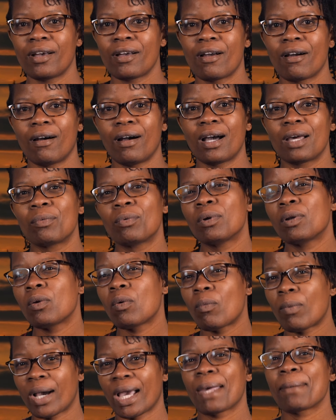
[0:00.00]
God
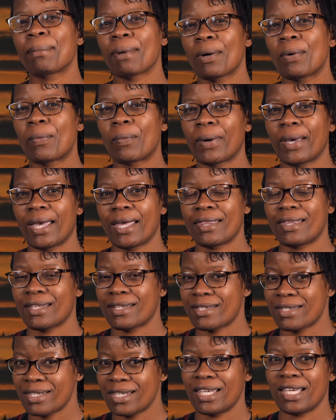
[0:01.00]
will wipe away the
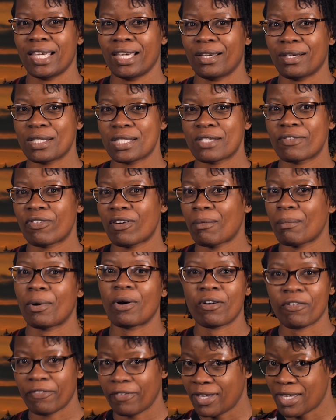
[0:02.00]
tears from
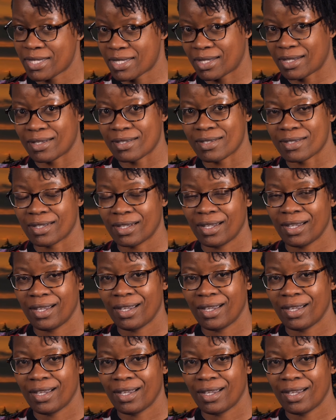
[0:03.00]
our faces.